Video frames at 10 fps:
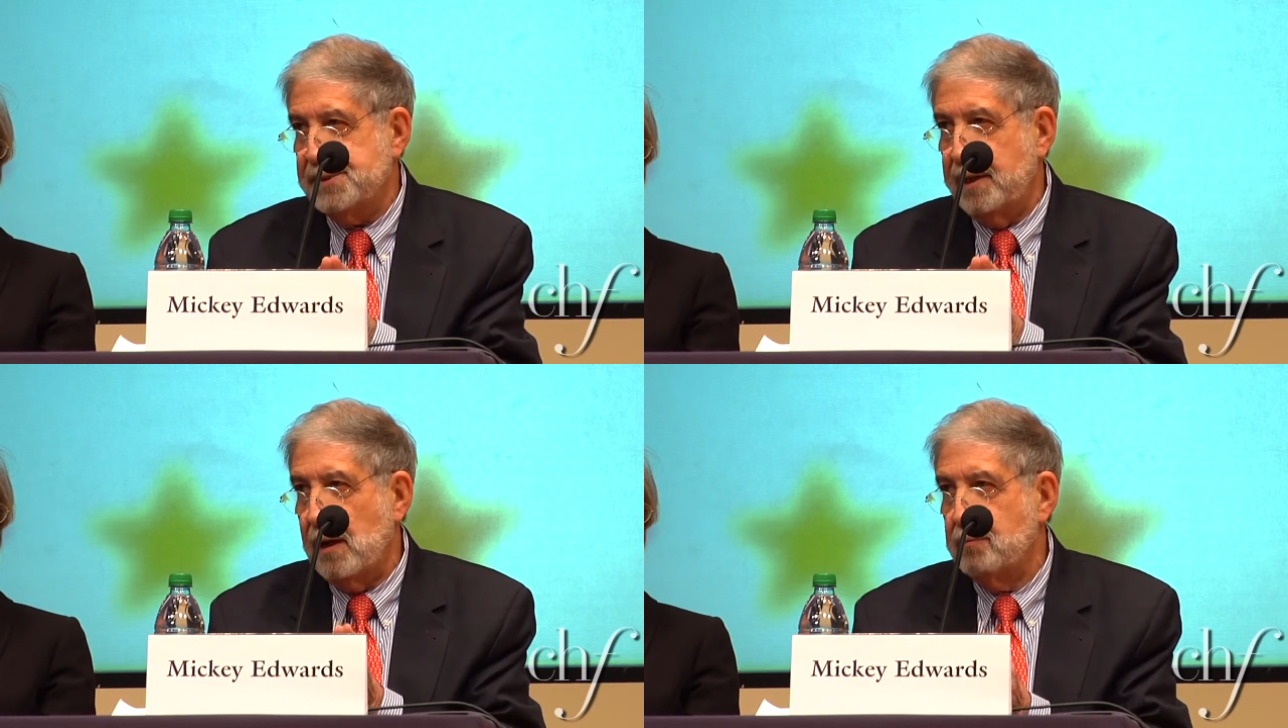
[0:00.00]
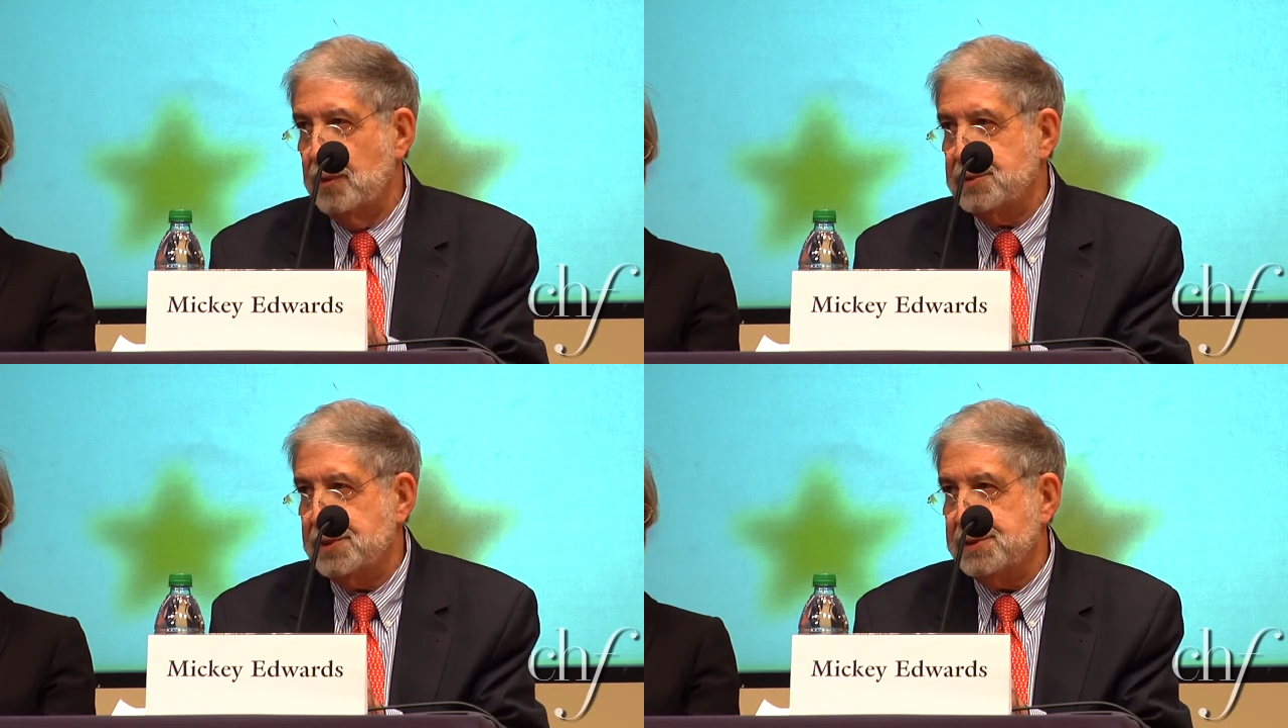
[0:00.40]
that our
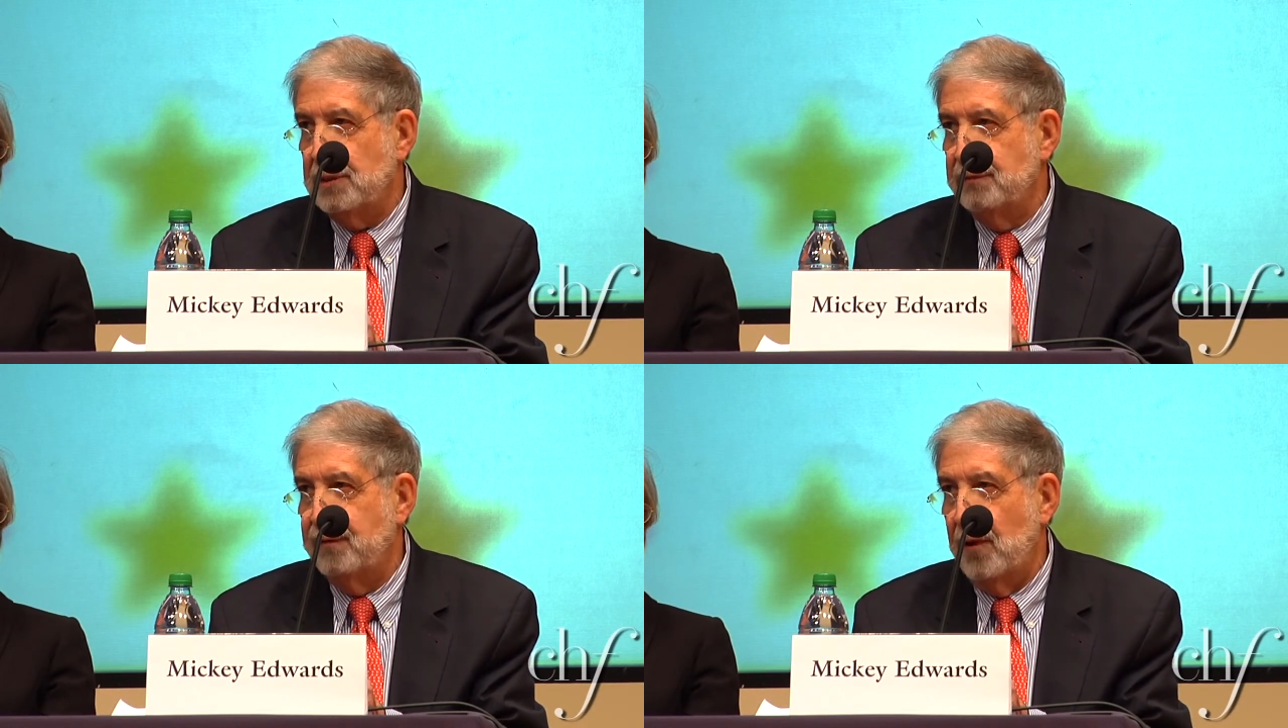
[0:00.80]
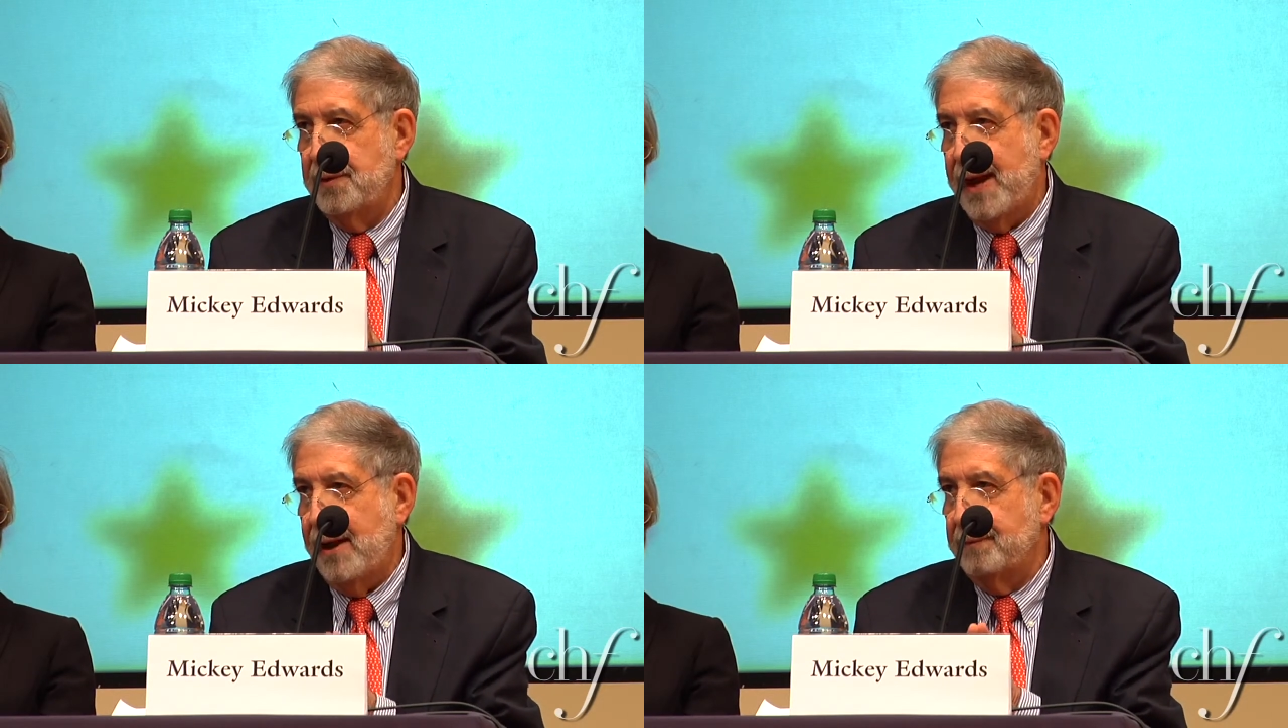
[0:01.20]
bridges don't fall
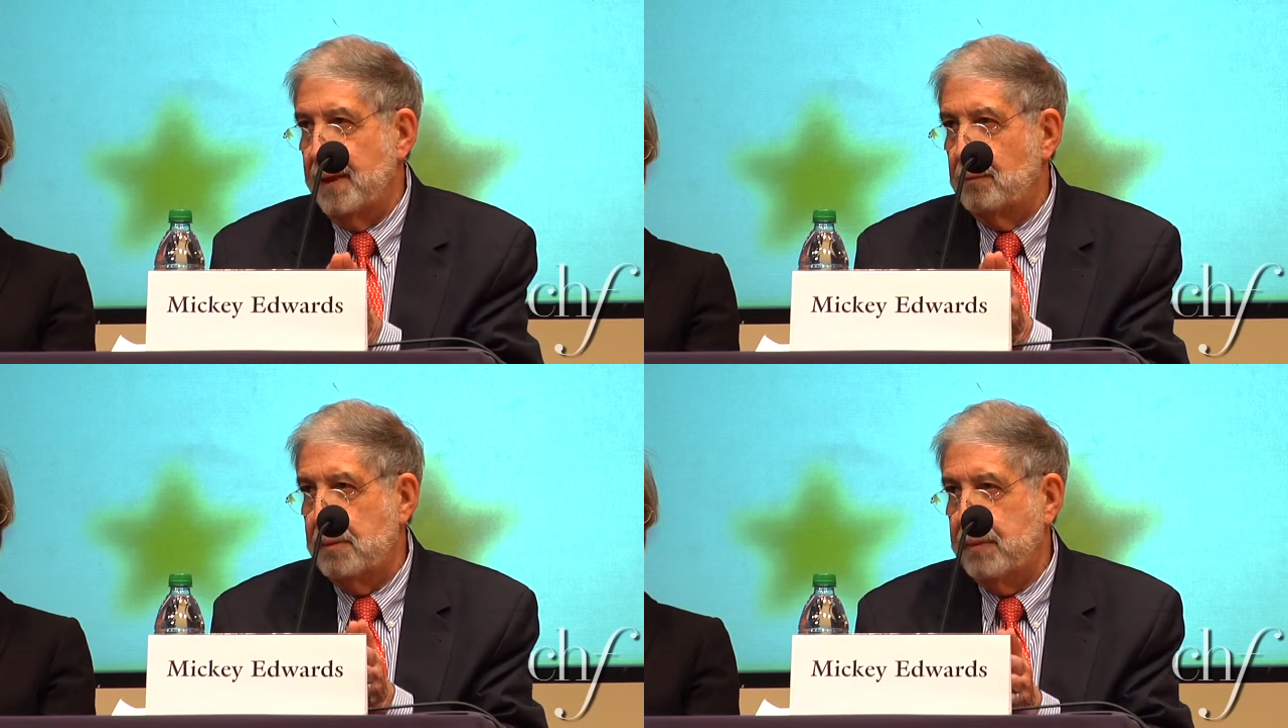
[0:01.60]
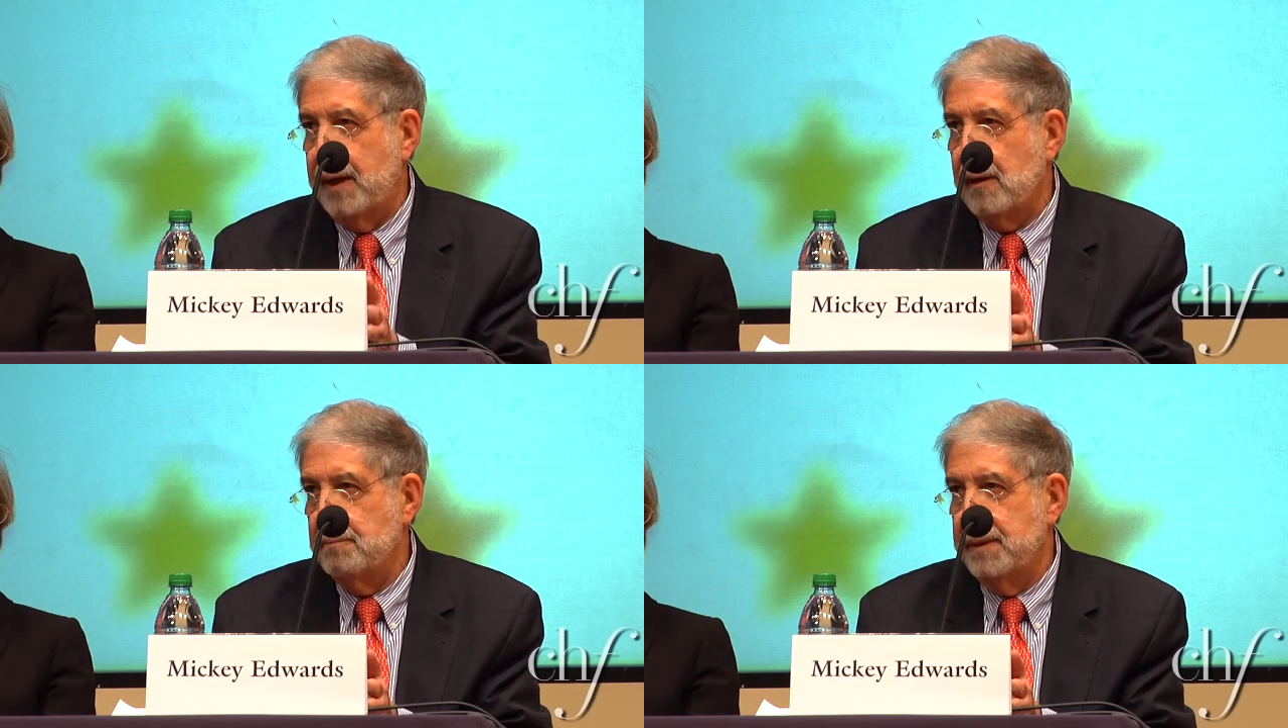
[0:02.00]
down, that we
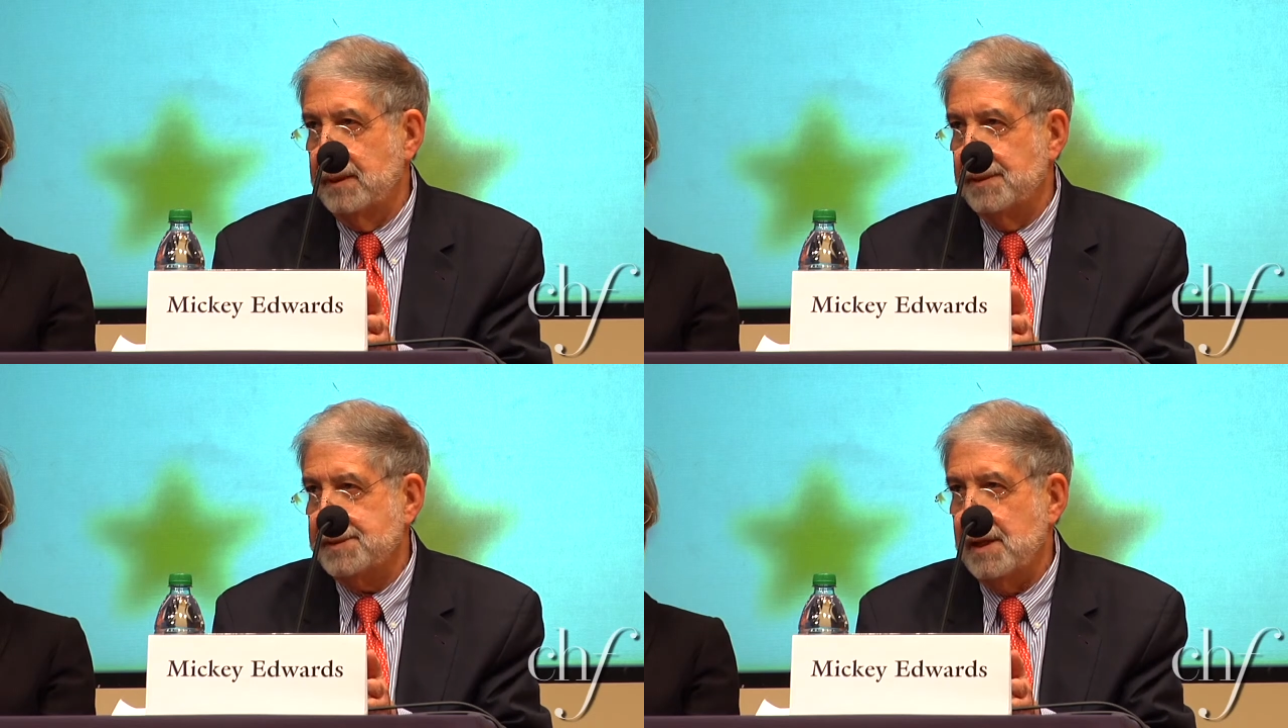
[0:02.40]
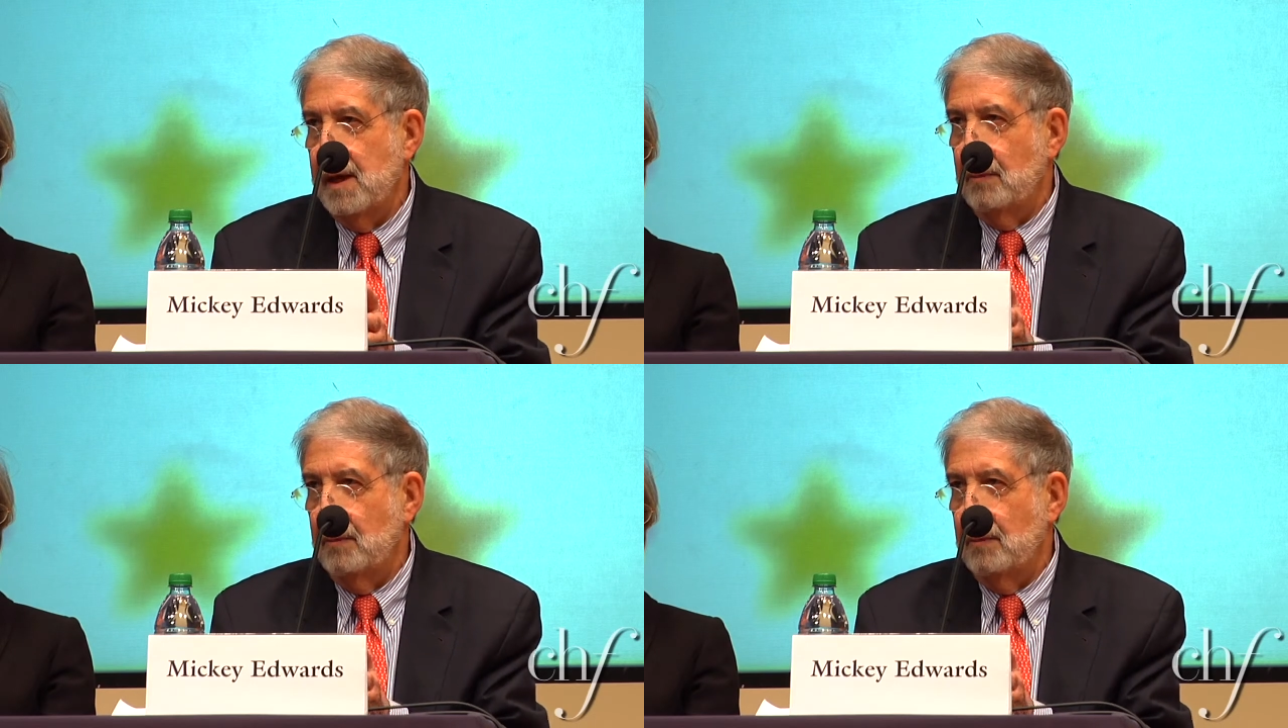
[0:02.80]
pay our bills.